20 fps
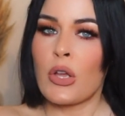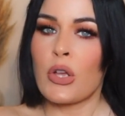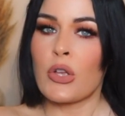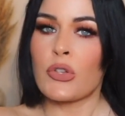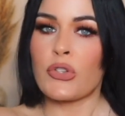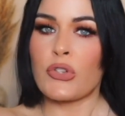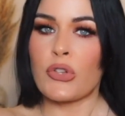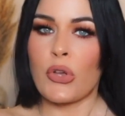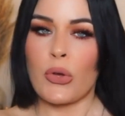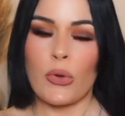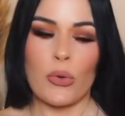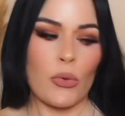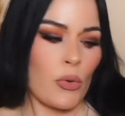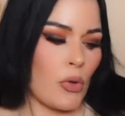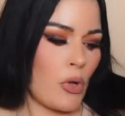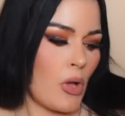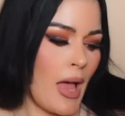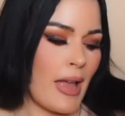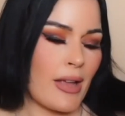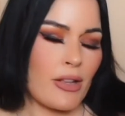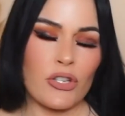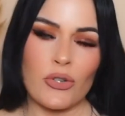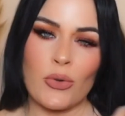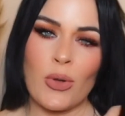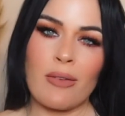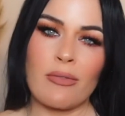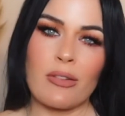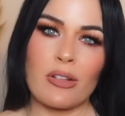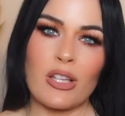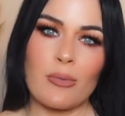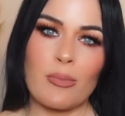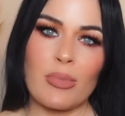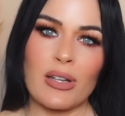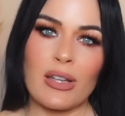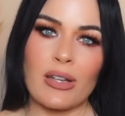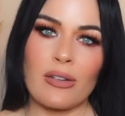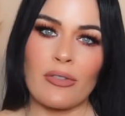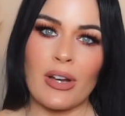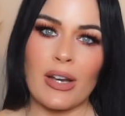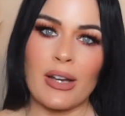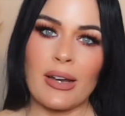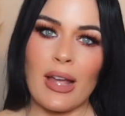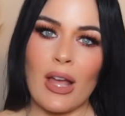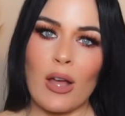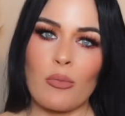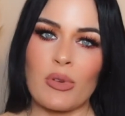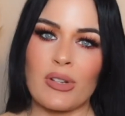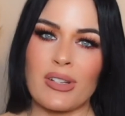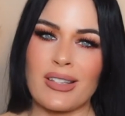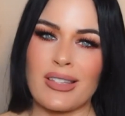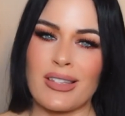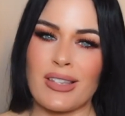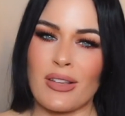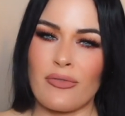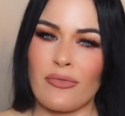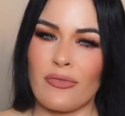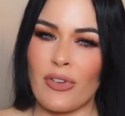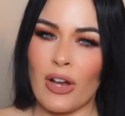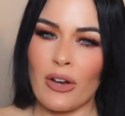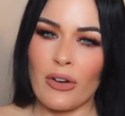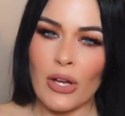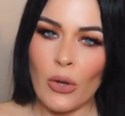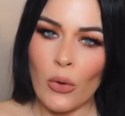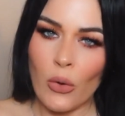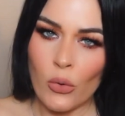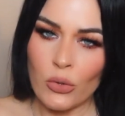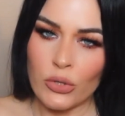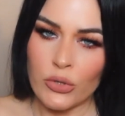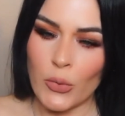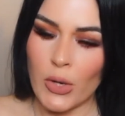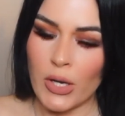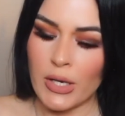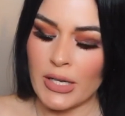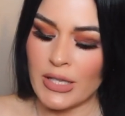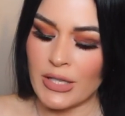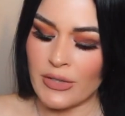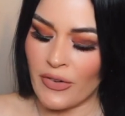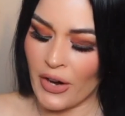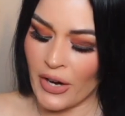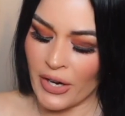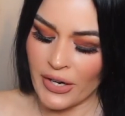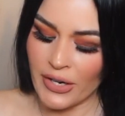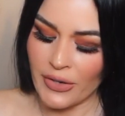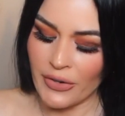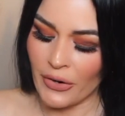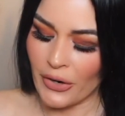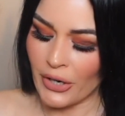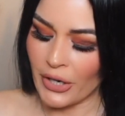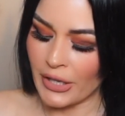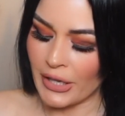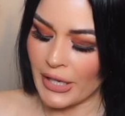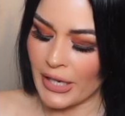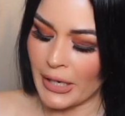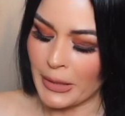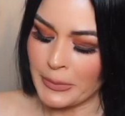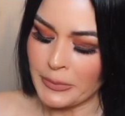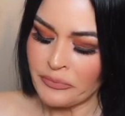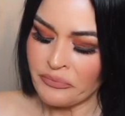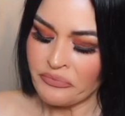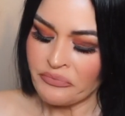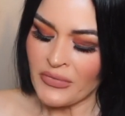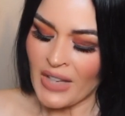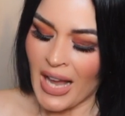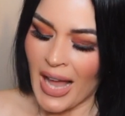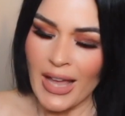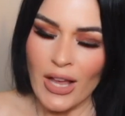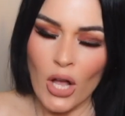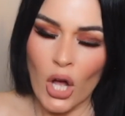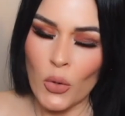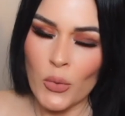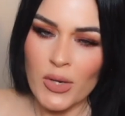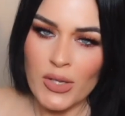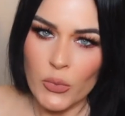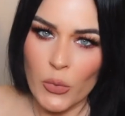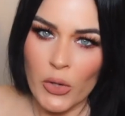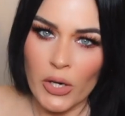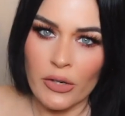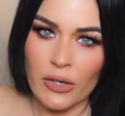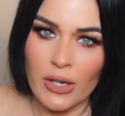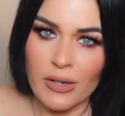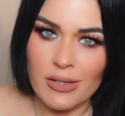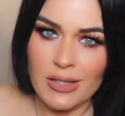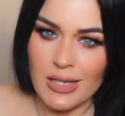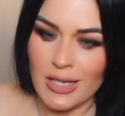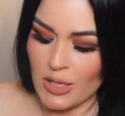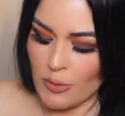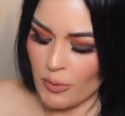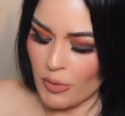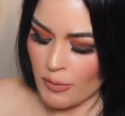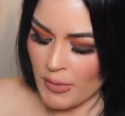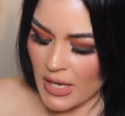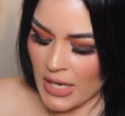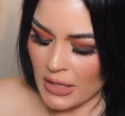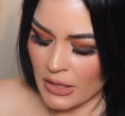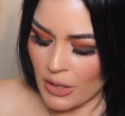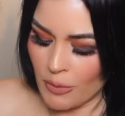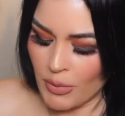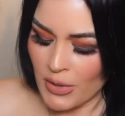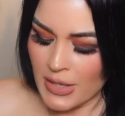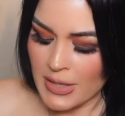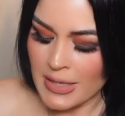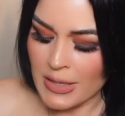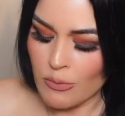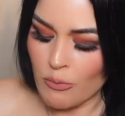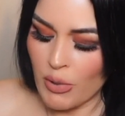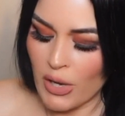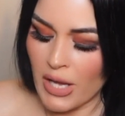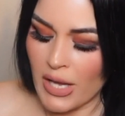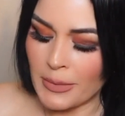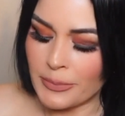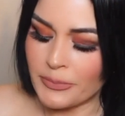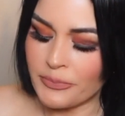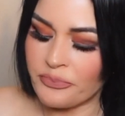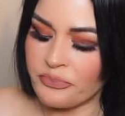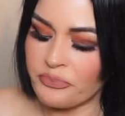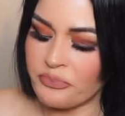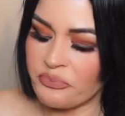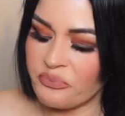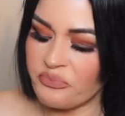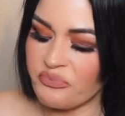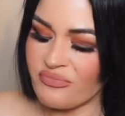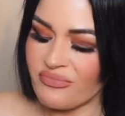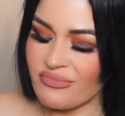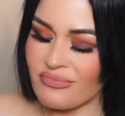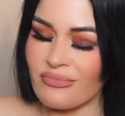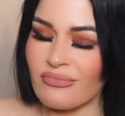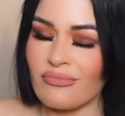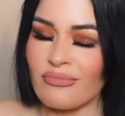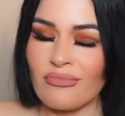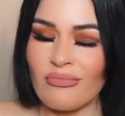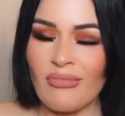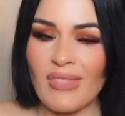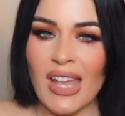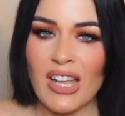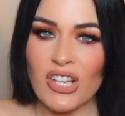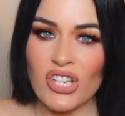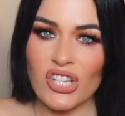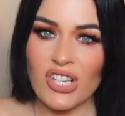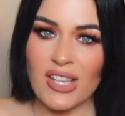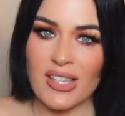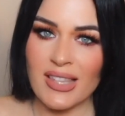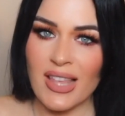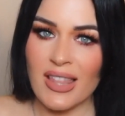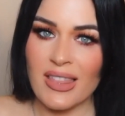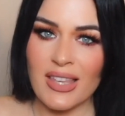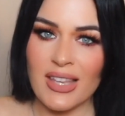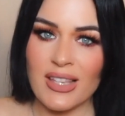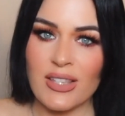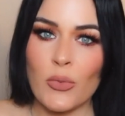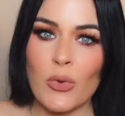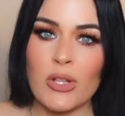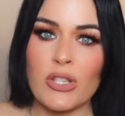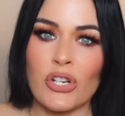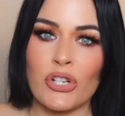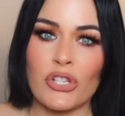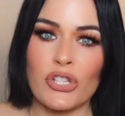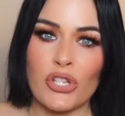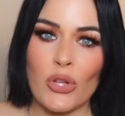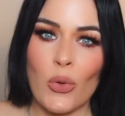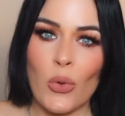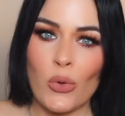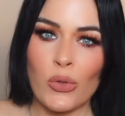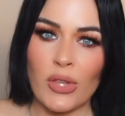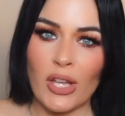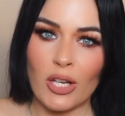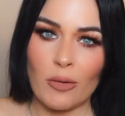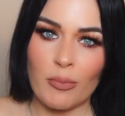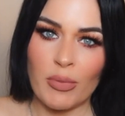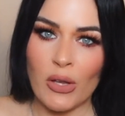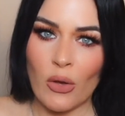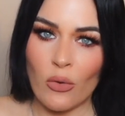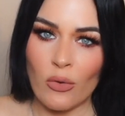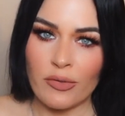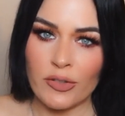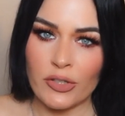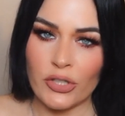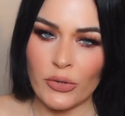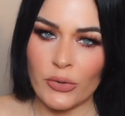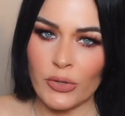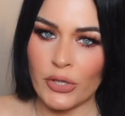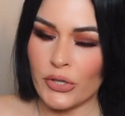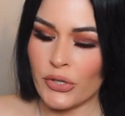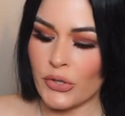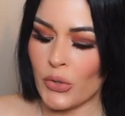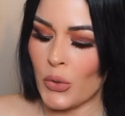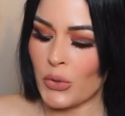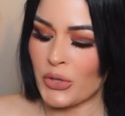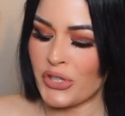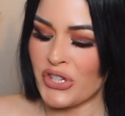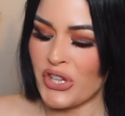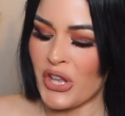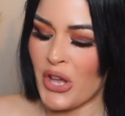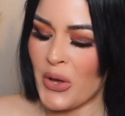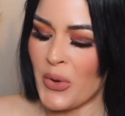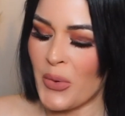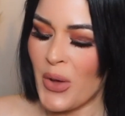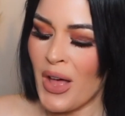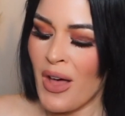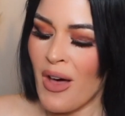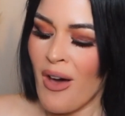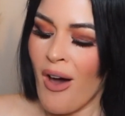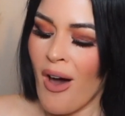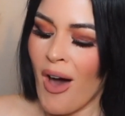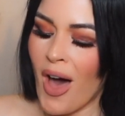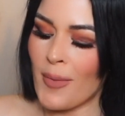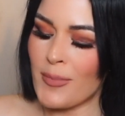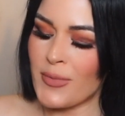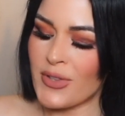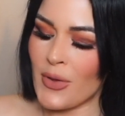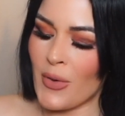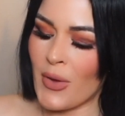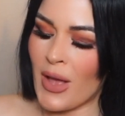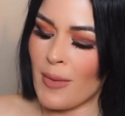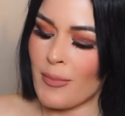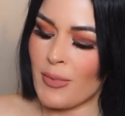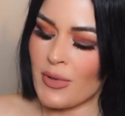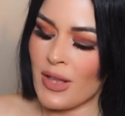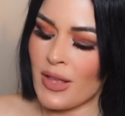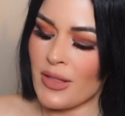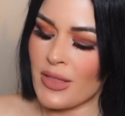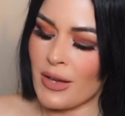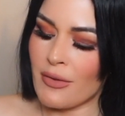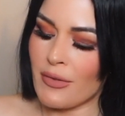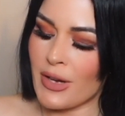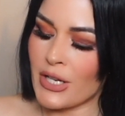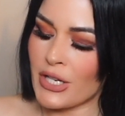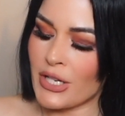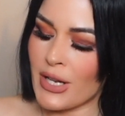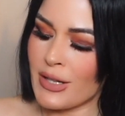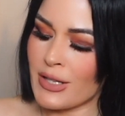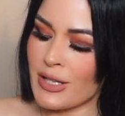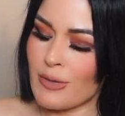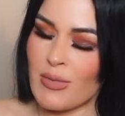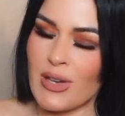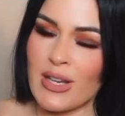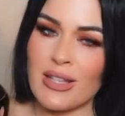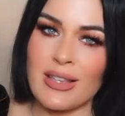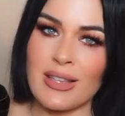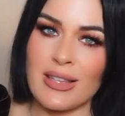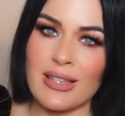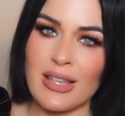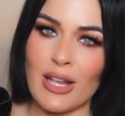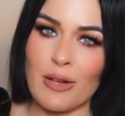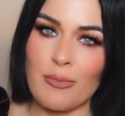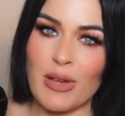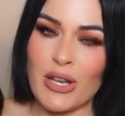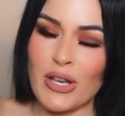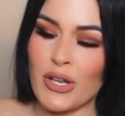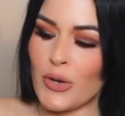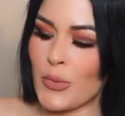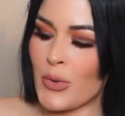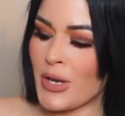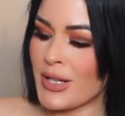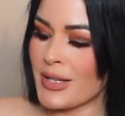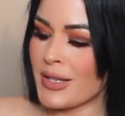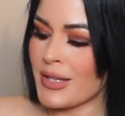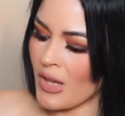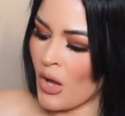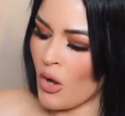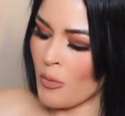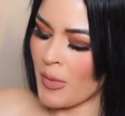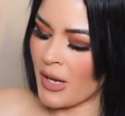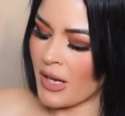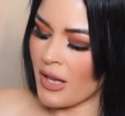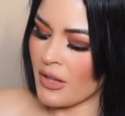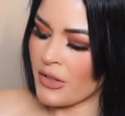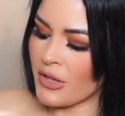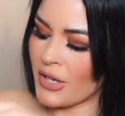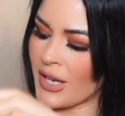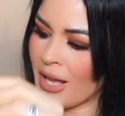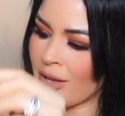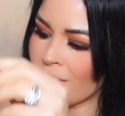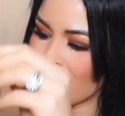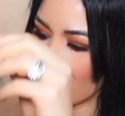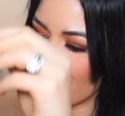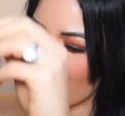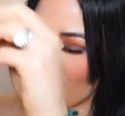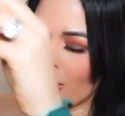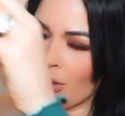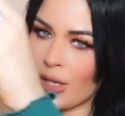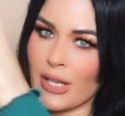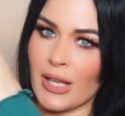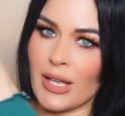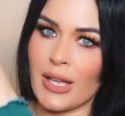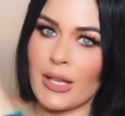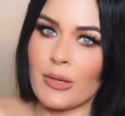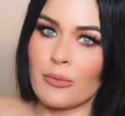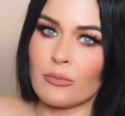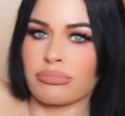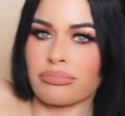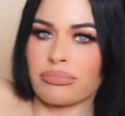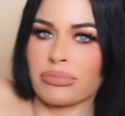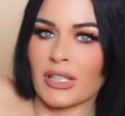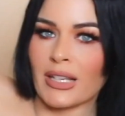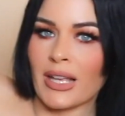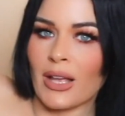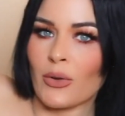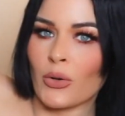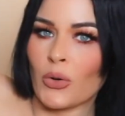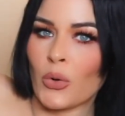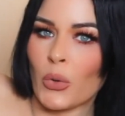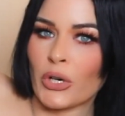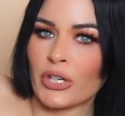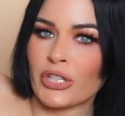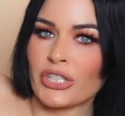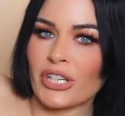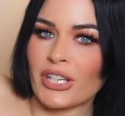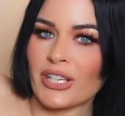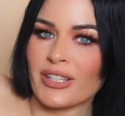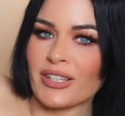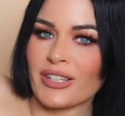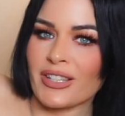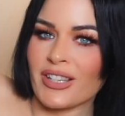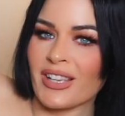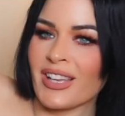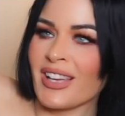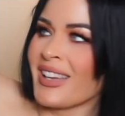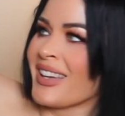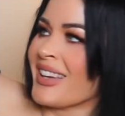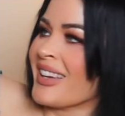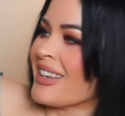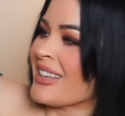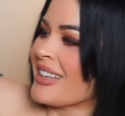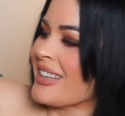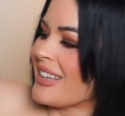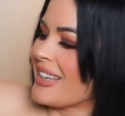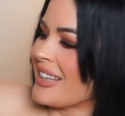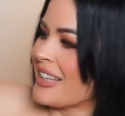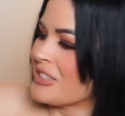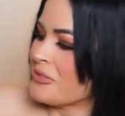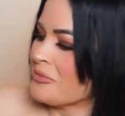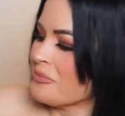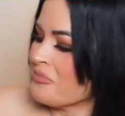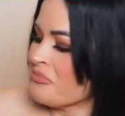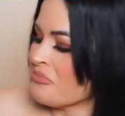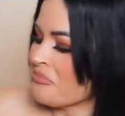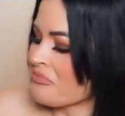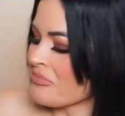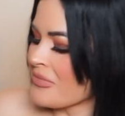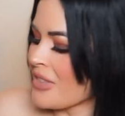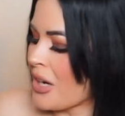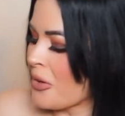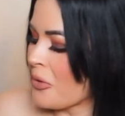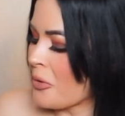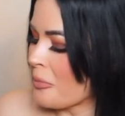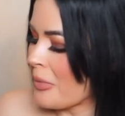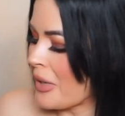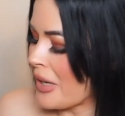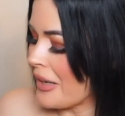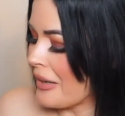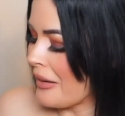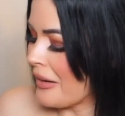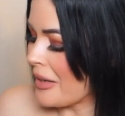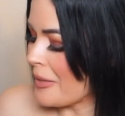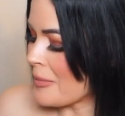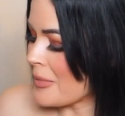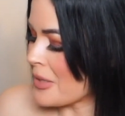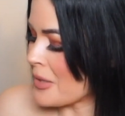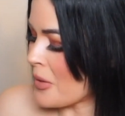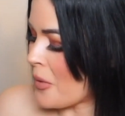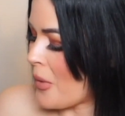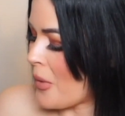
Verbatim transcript: So I do have a clip-in in right now, but it's a very old one. It's very gnarly. I always wear Irresistible Me clip-ins, but it's just that these ones are so old. They could be over 2 years old. So I'm so happy that they reached out to me to send me new ones. Oh my god, look how silky. Look how gorgeous. Oh my god, I'm so